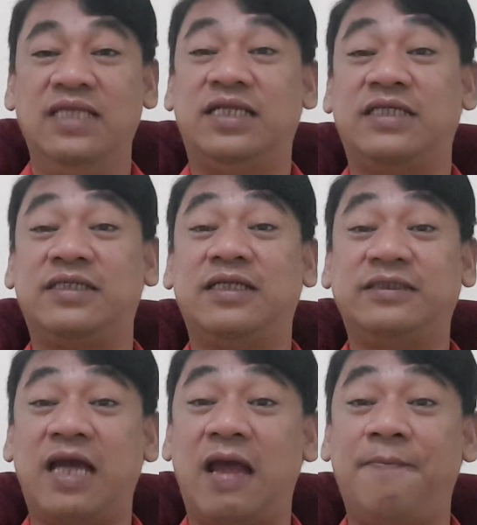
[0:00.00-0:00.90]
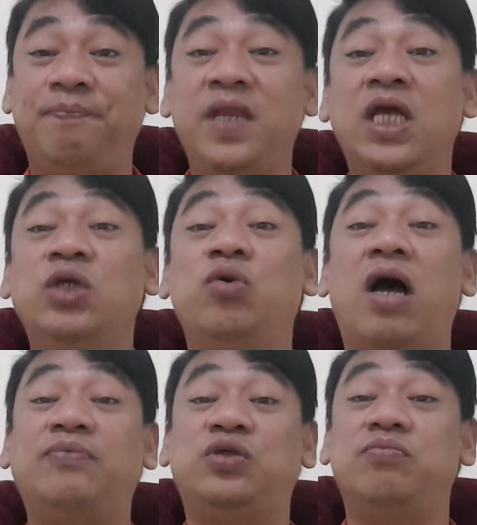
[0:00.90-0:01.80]
that's the time you
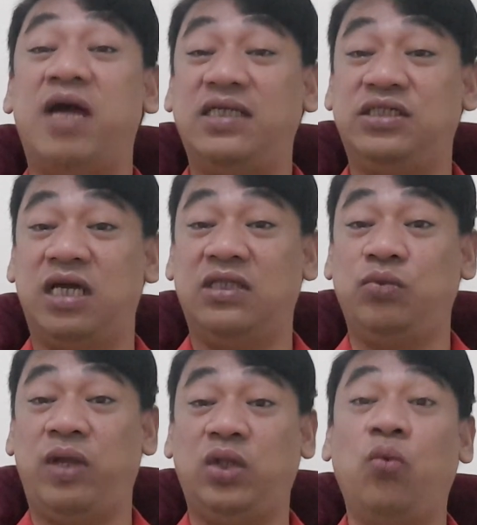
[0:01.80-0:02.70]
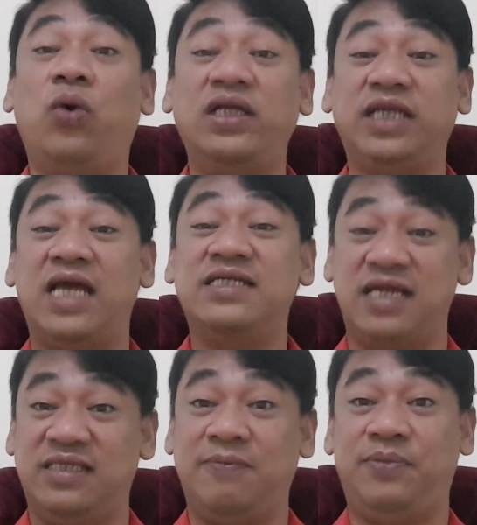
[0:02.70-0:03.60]
have to match it with what is
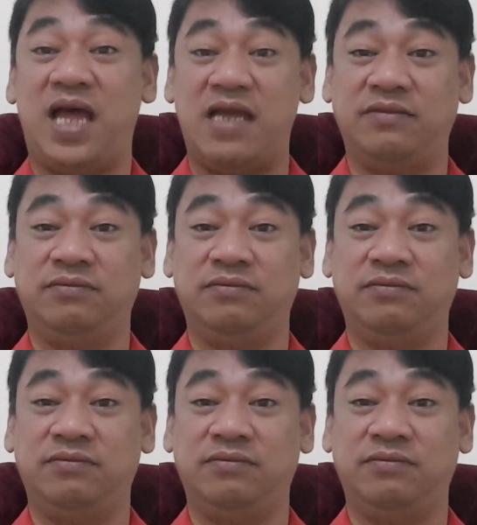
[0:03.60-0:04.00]
in the plan.